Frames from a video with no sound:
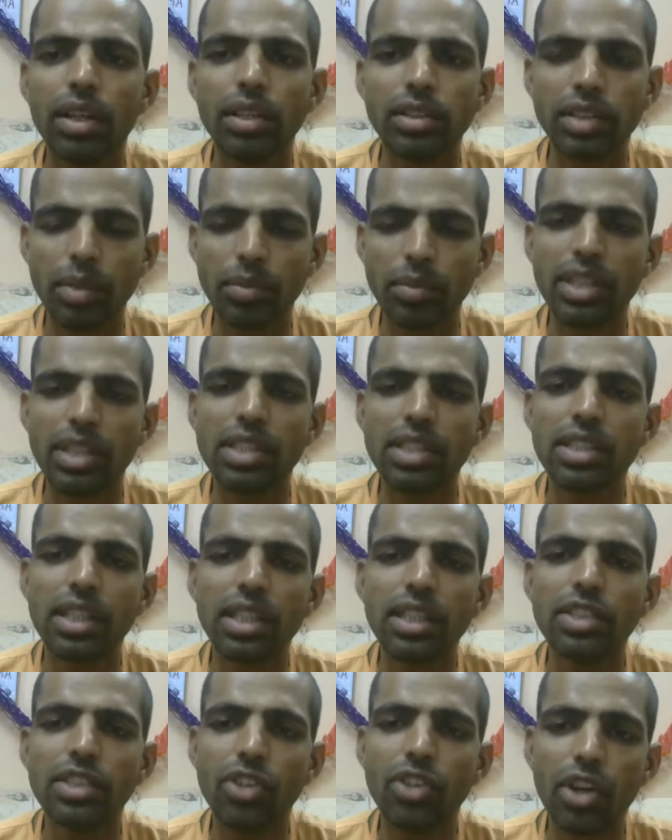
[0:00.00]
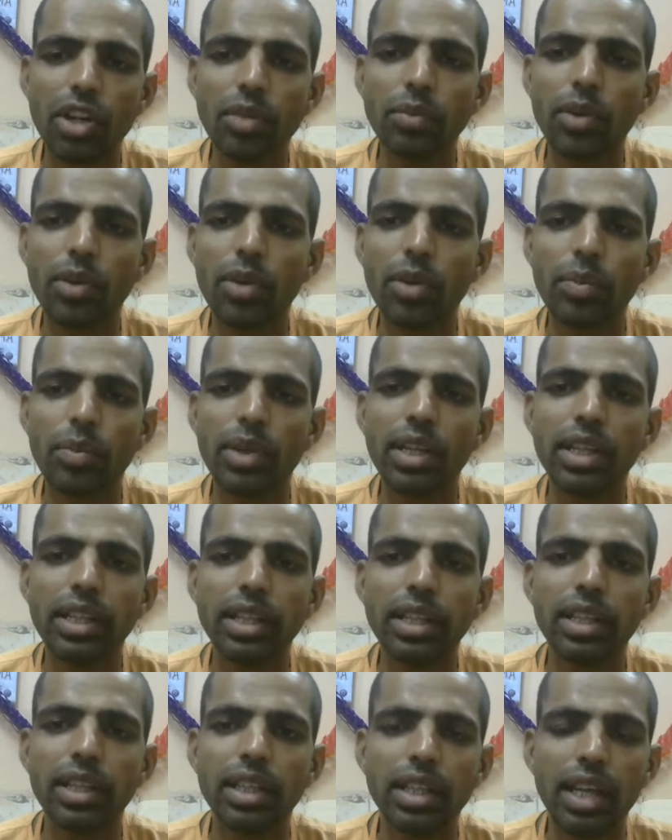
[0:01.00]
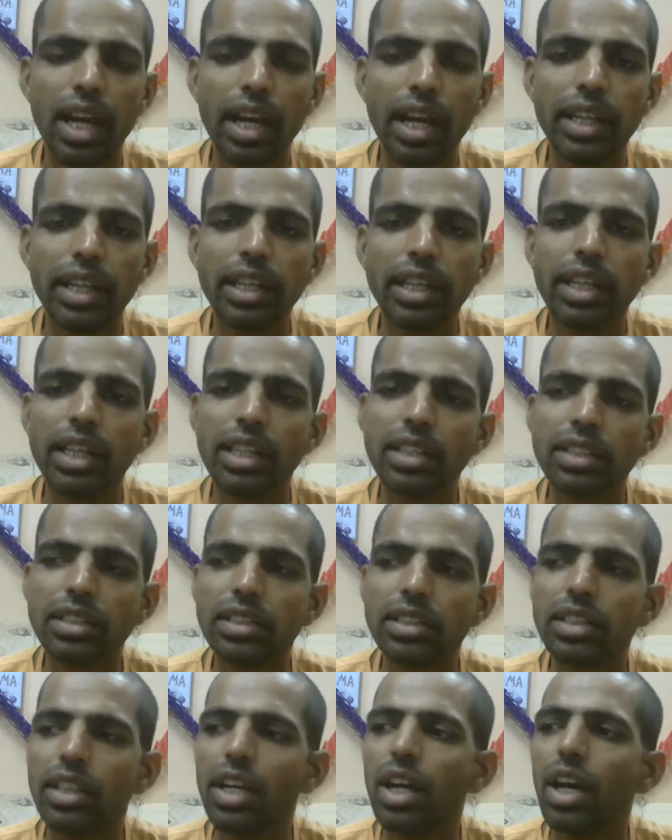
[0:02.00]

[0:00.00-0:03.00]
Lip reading: some teacher is not properly guiding us,